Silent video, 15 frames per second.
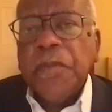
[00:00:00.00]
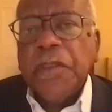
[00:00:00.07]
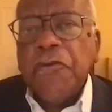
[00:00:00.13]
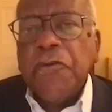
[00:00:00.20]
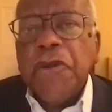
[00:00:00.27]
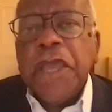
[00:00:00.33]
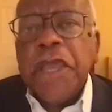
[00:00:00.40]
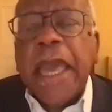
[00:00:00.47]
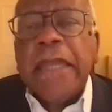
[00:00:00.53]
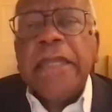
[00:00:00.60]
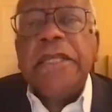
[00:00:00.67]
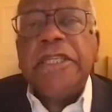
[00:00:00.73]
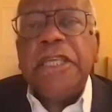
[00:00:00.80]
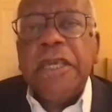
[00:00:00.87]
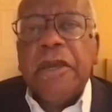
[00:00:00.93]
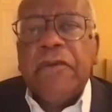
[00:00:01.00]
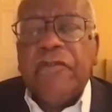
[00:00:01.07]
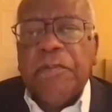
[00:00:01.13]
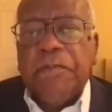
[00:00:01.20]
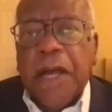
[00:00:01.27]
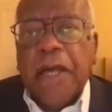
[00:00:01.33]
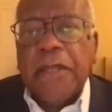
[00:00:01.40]
reality of
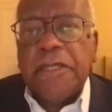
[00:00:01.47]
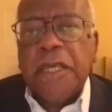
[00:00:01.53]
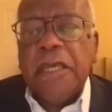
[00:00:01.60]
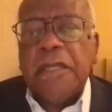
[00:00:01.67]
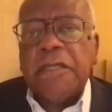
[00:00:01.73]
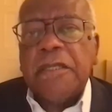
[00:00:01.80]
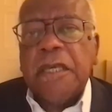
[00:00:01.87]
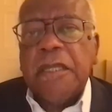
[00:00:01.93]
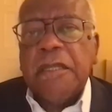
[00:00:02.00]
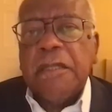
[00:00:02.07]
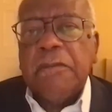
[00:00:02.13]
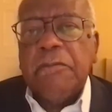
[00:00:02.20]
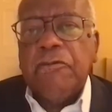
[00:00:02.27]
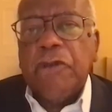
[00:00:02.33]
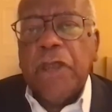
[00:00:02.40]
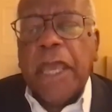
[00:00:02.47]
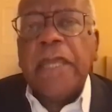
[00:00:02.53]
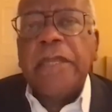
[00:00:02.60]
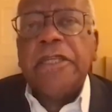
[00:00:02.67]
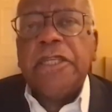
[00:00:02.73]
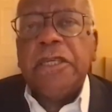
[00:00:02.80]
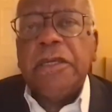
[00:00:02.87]
apartheid and the
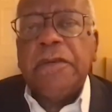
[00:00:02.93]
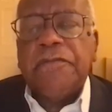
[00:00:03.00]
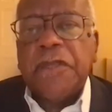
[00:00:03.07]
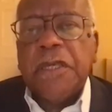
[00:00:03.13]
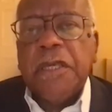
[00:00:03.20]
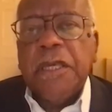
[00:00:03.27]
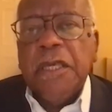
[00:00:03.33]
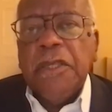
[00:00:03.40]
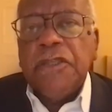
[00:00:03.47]
reality of the